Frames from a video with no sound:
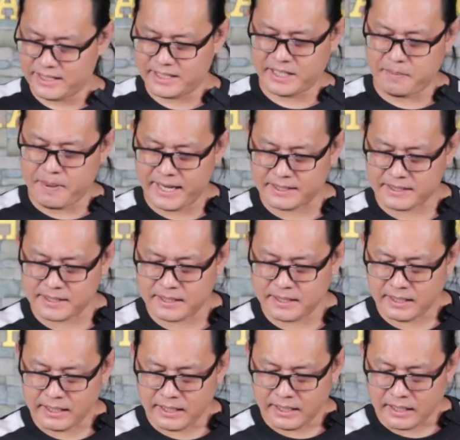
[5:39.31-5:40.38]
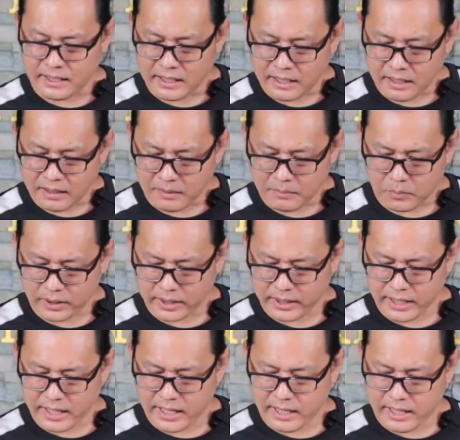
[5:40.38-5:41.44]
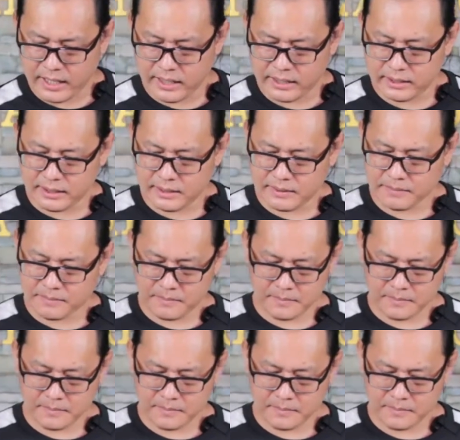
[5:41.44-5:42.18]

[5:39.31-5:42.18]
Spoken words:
It depends. Put it in.